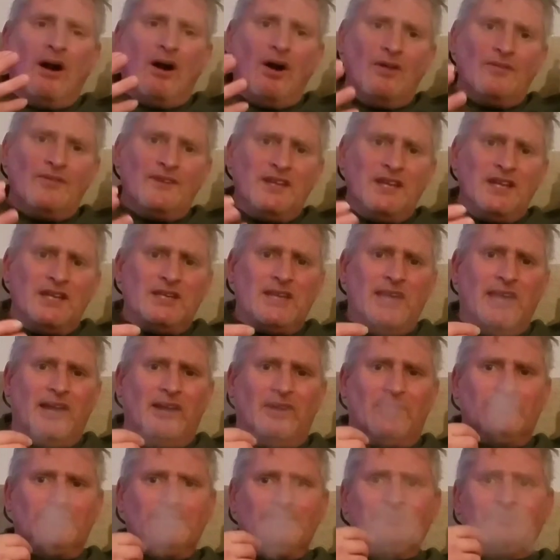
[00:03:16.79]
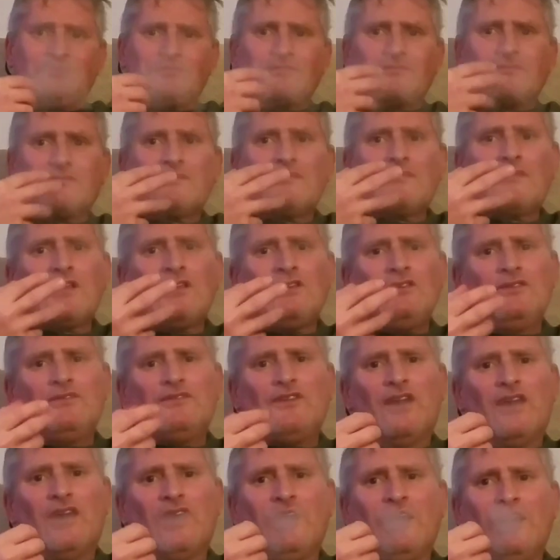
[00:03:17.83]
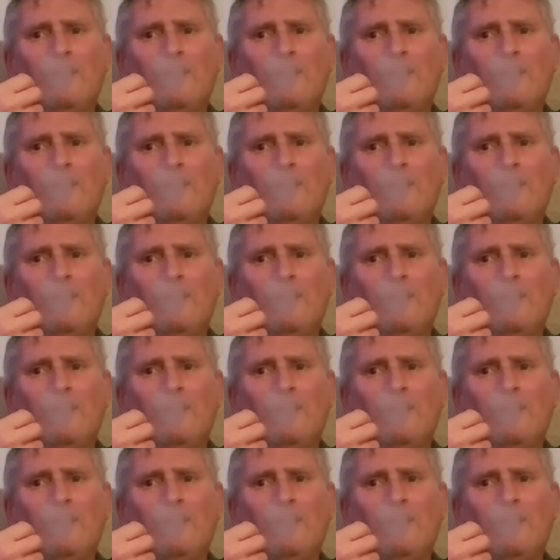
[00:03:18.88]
the inhale, you've got a